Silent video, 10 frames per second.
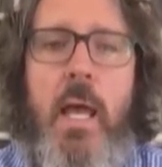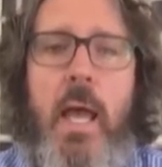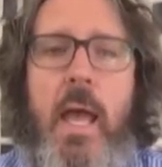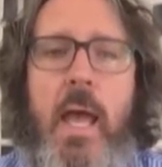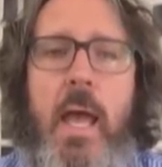
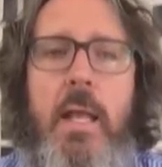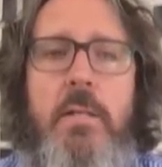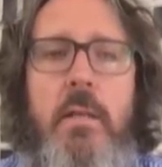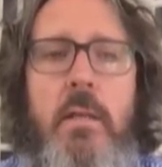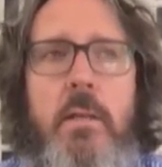
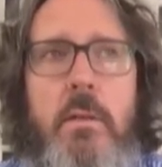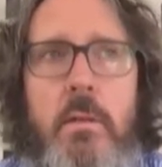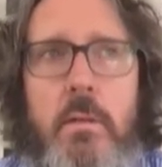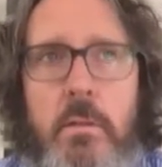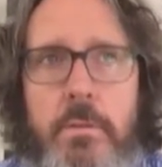And
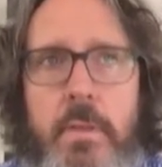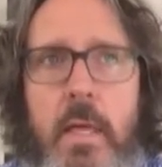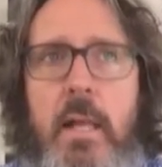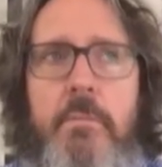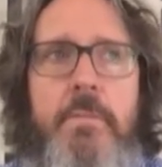
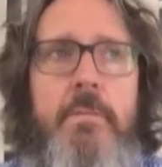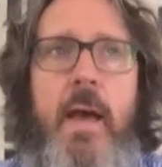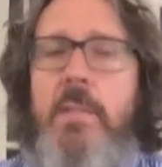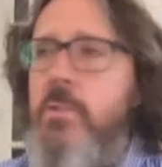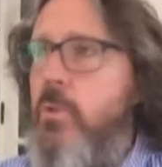if they've
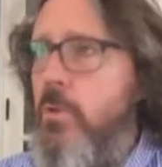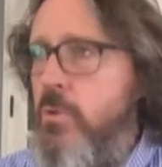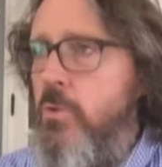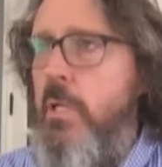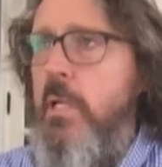had
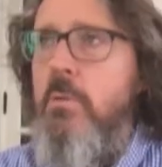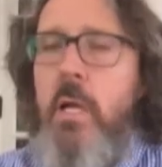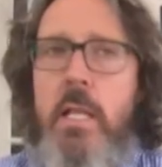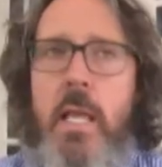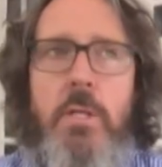surgery and
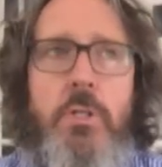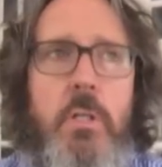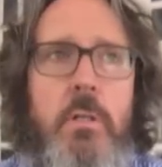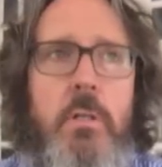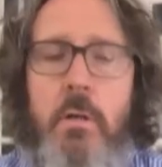
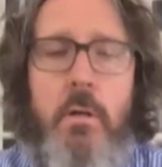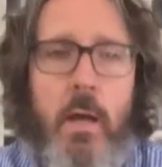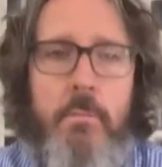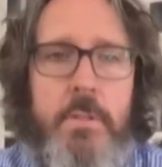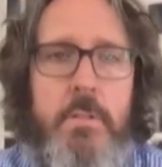radiation, there are
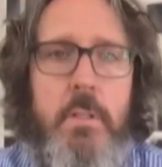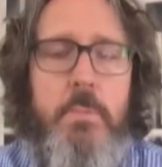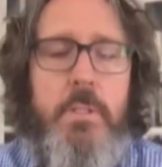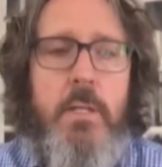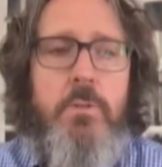obviously
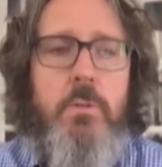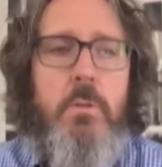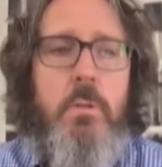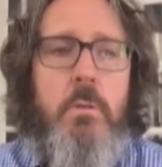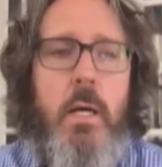potential